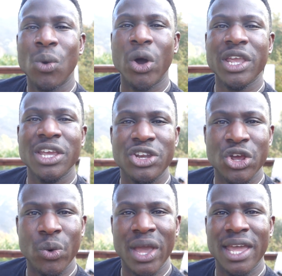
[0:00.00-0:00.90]
what you're
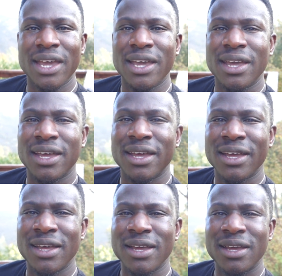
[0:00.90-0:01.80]
doing.
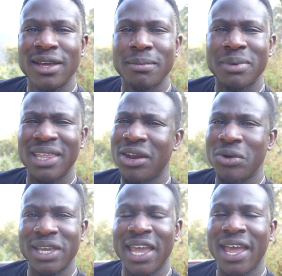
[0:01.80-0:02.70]
They
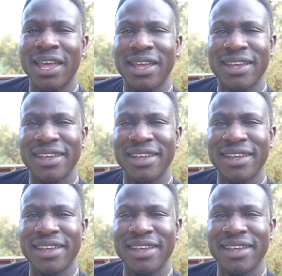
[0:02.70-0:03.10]
don't care.